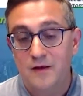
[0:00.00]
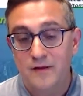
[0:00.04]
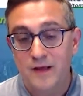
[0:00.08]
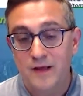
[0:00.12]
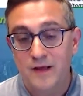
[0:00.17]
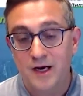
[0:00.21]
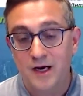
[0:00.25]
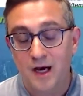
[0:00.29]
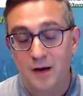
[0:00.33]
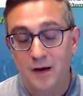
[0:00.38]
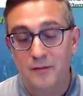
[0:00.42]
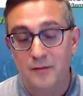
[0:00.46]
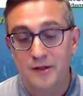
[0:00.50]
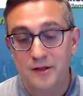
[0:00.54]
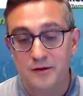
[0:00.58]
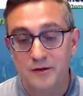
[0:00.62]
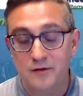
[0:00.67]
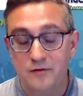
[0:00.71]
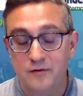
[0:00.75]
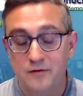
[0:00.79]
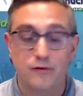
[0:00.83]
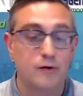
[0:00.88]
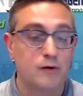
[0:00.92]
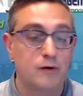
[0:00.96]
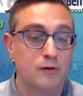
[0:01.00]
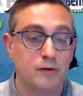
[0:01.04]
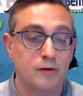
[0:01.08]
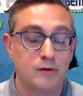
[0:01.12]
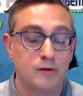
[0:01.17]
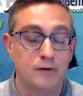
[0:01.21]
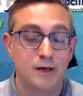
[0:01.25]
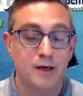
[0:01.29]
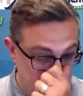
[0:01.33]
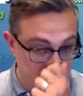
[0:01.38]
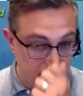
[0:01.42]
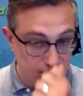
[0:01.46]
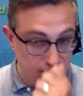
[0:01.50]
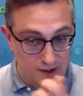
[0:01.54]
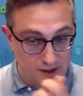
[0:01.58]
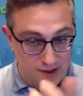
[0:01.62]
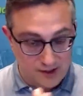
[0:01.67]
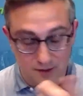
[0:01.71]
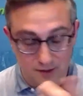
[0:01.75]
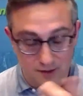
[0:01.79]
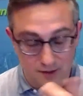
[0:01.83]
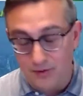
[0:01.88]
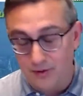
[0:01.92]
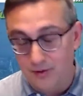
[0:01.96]
they come as a referral. I'll give you an
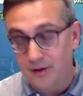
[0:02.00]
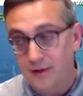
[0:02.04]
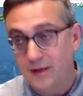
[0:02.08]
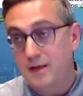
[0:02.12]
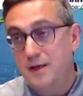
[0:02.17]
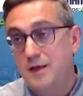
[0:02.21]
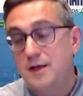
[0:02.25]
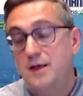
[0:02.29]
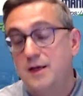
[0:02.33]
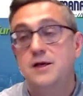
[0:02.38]
example.